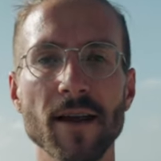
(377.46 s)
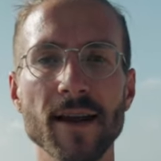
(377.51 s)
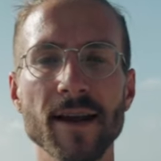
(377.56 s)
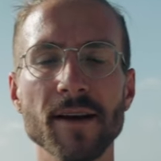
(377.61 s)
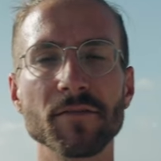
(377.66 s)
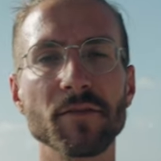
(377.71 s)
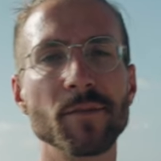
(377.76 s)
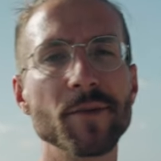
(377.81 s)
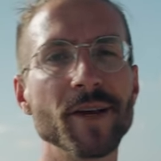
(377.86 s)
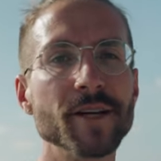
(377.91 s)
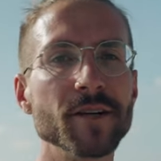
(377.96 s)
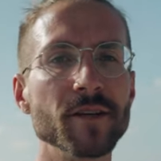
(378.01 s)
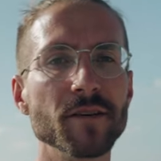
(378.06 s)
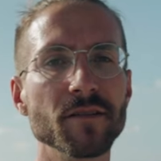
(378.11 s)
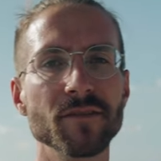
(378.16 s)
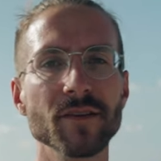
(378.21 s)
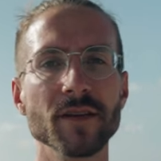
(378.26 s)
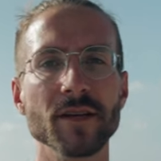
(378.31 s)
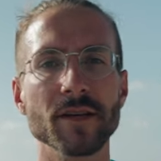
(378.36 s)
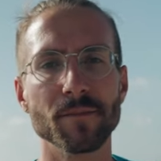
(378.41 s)
right out from under
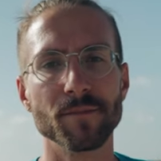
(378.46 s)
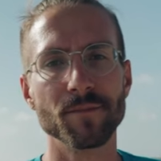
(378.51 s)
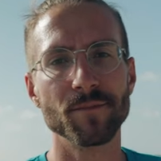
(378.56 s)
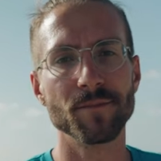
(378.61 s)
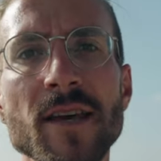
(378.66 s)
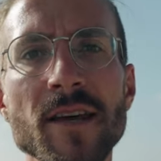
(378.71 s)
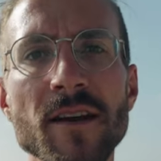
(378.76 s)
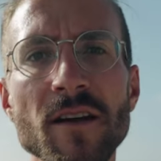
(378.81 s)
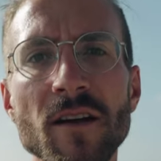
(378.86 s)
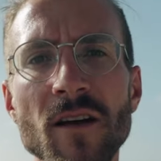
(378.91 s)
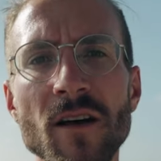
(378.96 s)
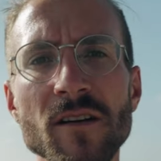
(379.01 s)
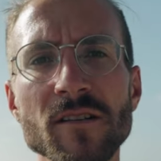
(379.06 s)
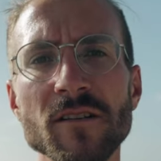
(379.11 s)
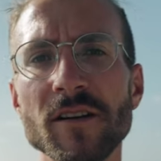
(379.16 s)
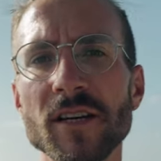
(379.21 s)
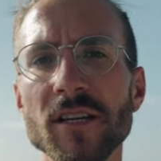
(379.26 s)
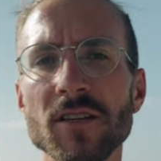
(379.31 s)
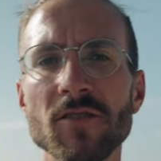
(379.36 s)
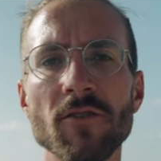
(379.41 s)
your feet. Sand on
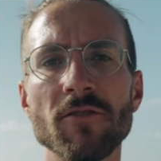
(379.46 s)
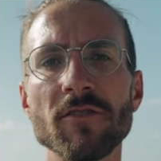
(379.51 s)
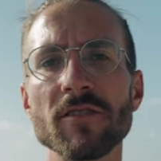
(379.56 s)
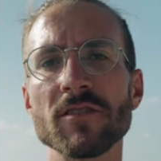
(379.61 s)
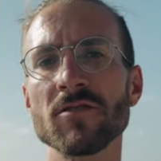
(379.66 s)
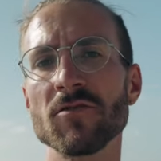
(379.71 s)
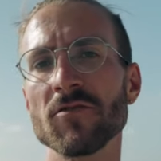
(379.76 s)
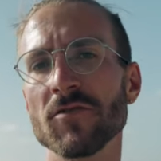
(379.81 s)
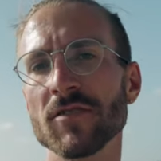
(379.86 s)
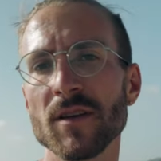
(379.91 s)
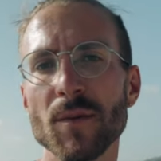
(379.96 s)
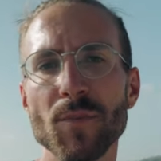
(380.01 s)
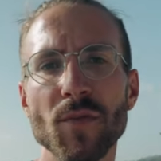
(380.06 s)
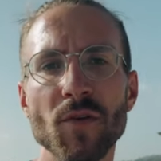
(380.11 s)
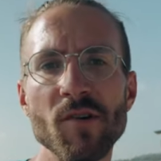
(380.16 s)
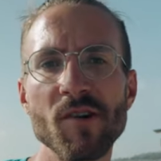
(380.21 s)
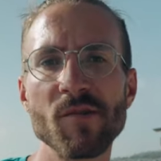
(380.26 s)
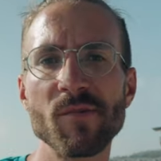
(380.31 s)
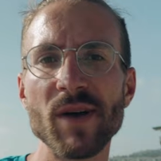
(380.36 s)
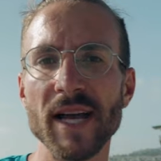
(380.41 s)
concrete totally screws up
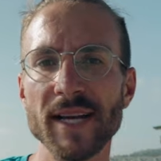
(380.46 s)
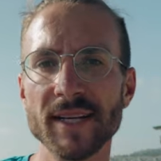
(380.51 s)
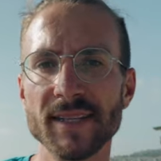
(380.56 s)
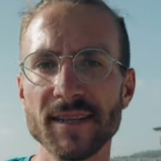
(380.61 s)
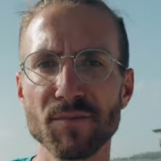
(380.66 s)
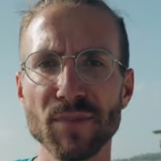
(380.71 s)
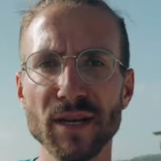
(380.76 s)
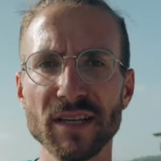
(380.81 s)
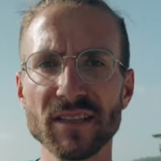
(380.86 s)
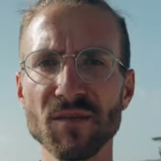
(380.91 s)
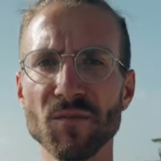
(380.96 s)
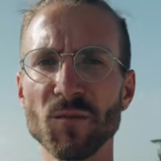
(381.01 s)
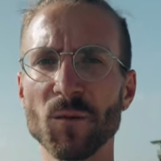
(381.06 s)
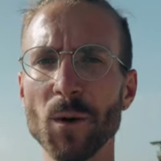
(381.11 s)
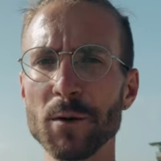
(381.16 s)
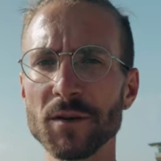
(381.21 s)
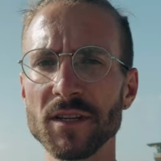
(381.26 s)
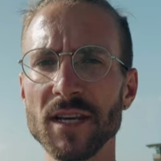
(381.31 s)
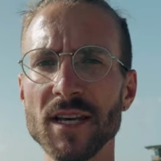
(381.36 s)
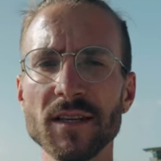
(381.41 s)
throwbacks. It makes them
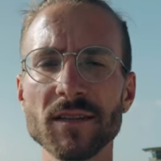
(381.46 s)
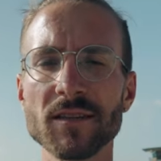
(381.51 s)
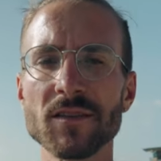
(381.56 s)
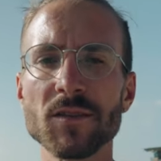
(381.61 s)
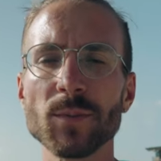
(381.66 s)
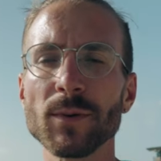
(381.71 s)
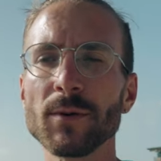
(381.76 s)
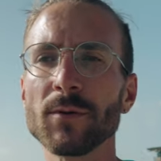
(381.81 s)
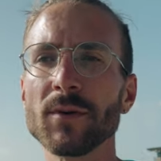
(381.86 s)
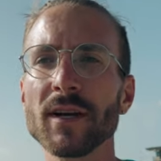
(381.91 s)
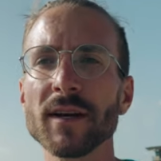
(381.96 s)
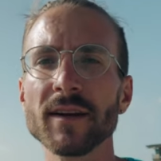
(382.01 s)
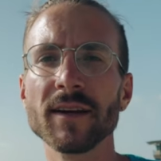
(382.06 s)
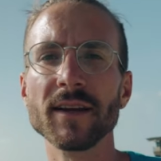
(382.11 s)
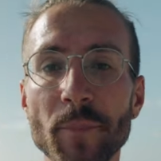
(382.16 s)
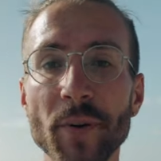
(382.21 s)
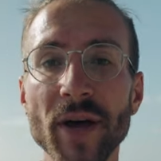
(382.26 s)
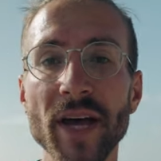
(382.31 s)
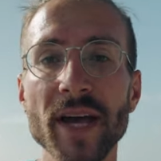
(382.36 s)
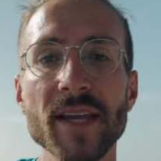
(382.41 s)
rotate super
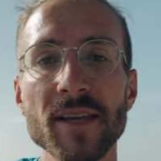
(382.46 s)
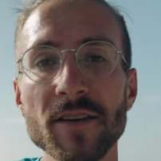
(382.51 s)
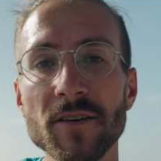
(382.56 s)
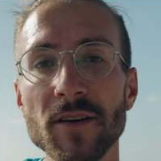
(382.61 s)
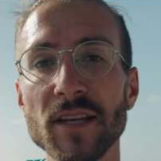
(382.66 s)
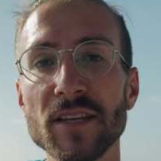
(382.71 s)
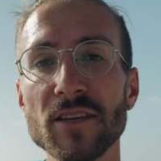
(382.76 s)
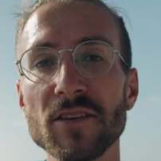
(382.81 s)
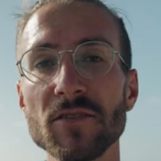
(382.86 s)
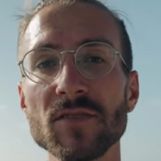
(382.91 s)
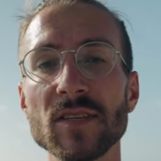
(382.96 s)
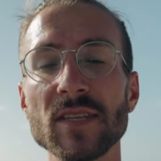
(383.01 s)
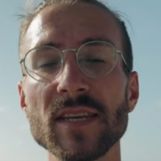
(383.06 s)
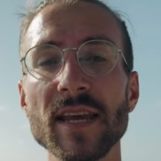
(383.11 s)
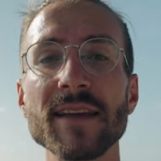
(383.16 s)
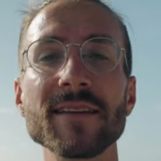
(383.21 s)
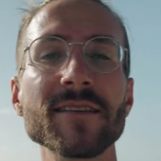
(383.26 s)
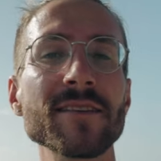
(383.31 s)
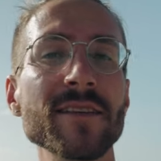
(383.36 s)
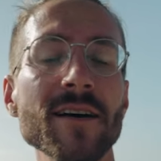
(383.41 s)
weird, but you can use
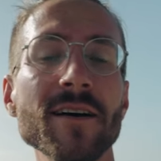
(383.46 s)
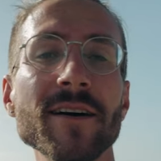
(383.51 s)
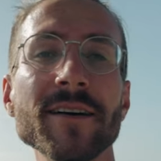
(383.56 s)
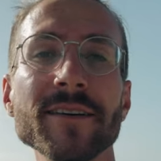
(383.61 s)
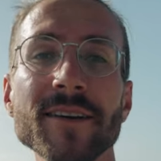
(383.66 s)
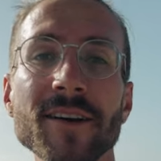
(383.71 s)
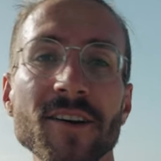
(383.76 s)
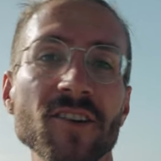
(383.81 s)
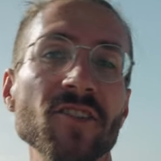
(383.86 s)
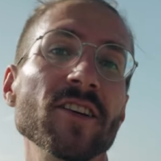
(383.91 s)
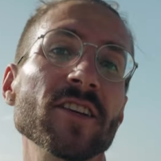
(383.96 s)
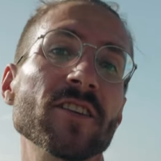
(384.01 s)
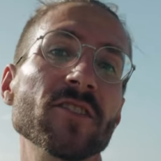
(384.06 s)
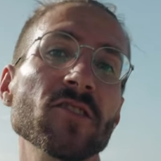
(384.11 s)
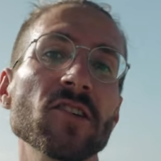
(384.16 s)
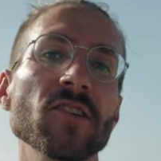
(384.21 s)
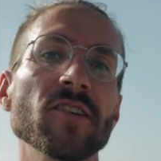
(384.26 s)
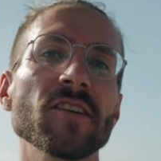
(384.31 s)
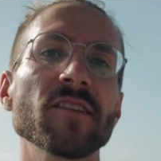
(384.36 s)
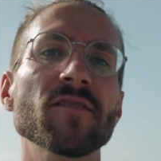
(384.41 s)
sand on concrete
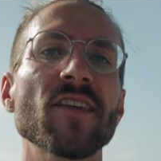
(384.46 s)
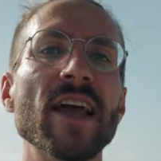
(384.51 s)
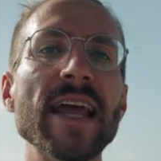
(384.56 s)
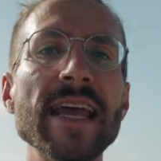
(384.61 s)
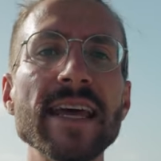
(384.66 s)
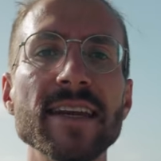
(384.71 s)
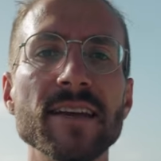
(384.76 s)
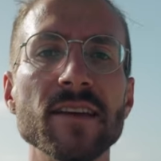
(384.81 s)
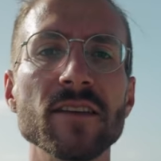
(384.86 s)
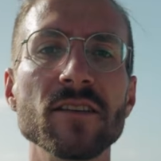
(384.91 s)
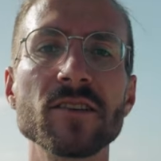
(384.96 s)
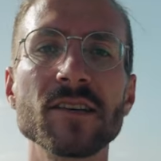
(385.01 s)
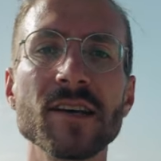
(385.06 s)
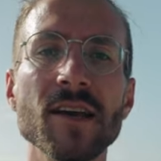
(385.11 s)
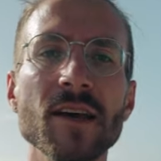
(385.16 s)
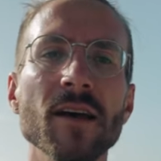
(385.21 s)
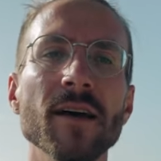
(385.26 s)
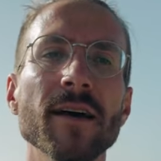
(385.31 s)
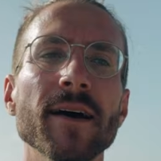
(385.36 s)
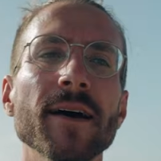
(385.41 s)
to your advantage
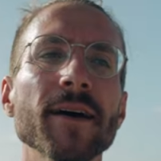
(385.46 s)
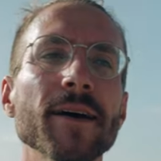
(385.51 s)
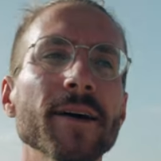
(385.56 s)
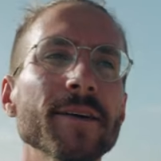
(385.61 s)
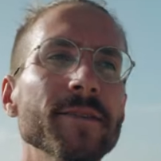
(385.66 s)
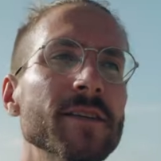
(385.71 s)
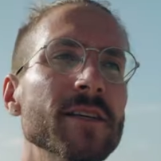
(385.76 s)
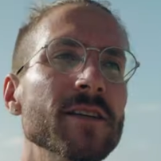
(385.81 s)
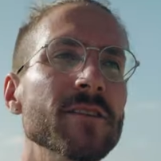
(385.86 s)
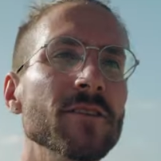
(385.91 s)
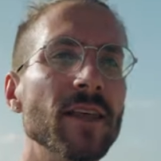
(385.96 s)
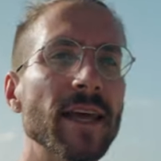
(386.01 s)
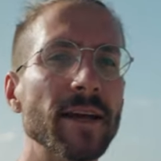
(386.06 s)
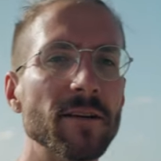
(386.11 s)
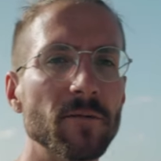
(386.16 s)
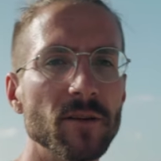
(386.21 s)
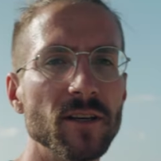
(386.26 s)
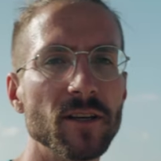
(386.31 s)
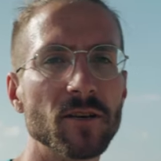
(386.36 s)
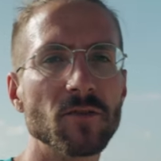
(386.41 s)
uh, to do
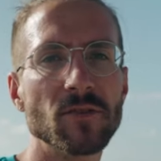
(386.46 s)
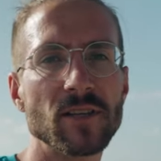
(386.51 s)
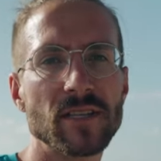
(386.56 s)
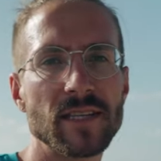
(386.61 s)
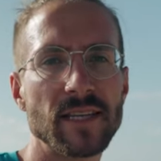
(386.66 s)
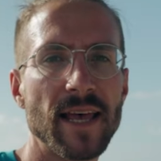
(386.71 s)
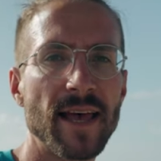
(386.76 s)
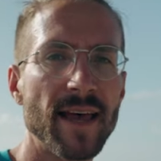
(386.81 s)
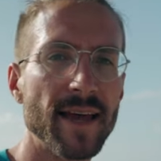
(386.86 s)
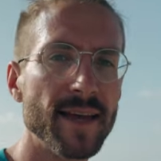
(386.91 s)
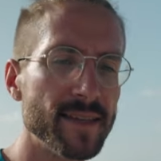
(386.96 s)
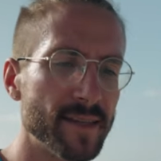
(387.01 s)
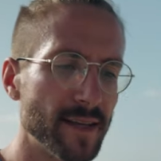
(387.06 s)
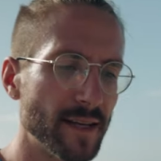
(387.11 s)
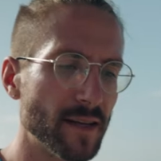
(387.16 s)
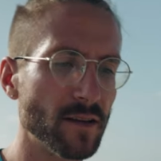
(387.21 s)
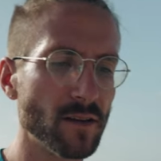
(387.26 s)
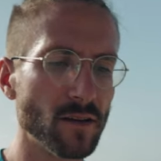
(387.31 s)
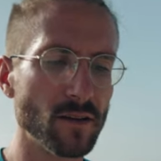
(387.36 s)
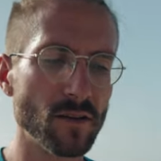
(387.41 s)
like really cool slides.
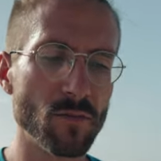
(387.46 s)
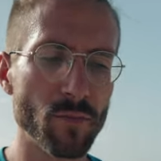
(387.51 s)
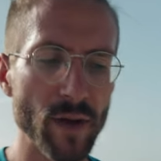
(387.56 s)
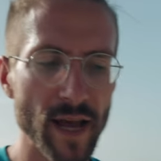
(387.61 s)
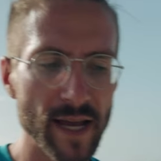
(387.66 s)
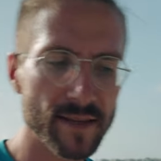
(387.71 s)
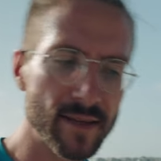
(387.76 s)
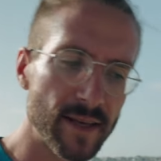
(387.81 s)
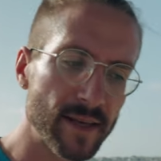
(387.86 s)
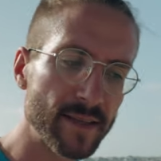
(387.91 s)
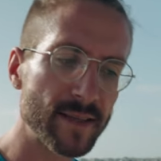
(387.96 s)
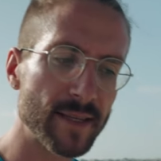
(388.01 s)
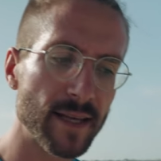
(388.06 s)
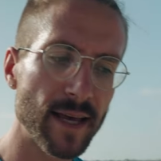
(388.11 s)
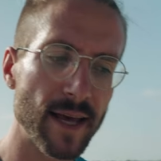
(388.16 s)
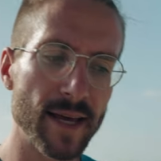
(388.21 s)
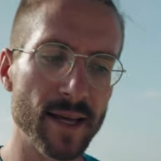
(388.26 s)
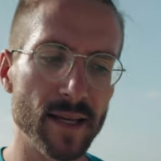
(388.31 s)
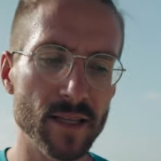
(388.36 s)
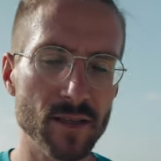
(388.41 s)
Like you can do backside
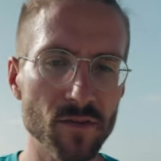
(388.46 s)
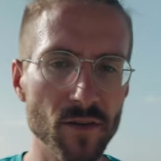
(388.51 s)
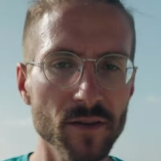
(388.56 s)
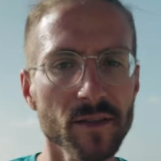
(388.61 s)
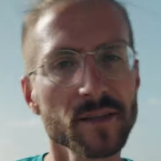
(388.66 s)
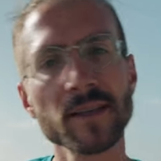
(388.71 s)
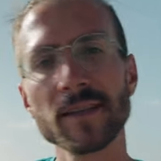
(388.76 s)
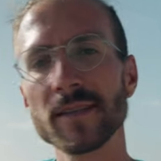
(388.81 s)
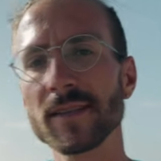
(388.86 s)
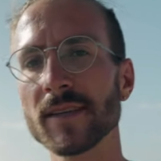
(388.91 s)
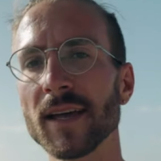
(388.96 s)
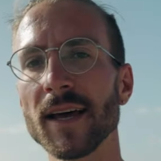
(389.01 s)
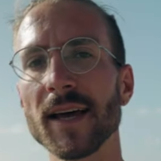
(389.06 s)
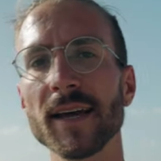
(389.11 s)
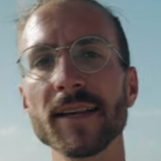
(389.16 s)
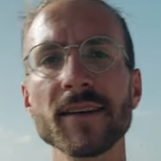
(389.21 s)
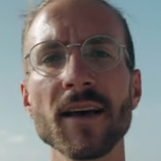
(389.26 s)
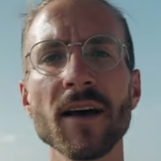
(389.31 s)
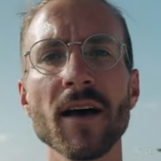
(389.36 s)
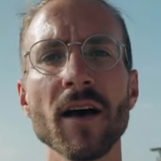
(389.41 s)
slides, frontside
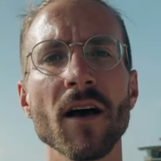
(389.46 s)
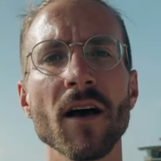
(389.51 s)
slides.